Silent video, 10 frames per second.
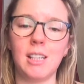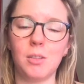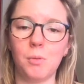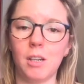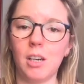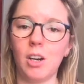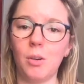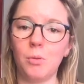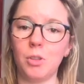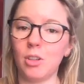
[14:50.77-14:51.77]
to
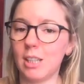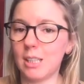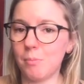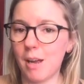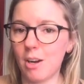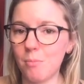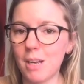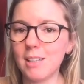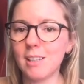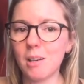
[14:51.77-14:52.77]
include your
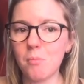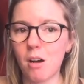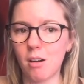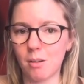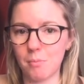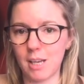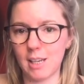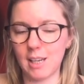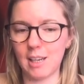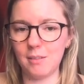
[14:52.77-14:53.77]
experimental mark
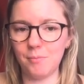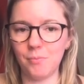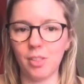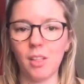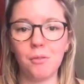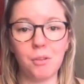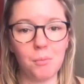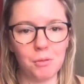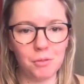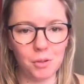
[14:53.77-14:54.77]
making from the
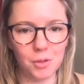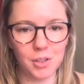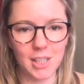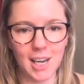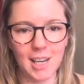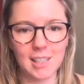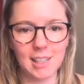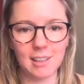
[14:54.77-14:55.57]
first task,